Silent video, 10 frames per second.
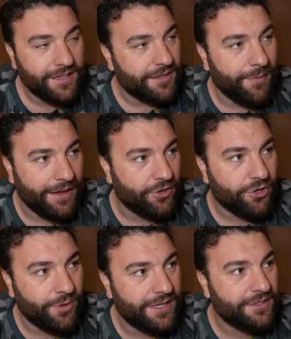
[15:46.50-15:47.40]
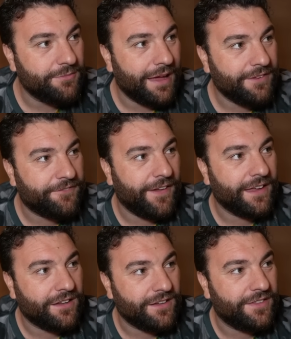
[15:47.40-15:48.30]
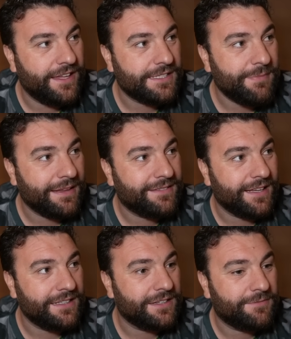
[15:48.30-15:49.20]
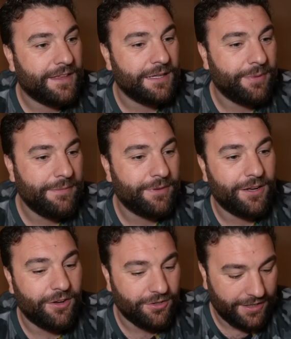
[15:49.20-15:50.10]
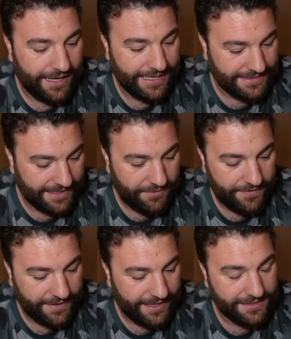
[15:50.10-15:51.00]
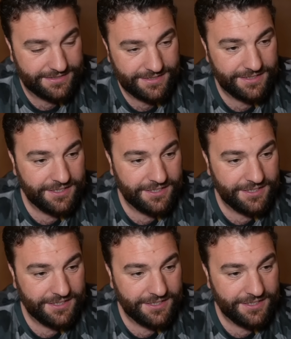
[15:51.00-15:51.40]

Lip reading: you might think these men tell people a load of lies and everything else.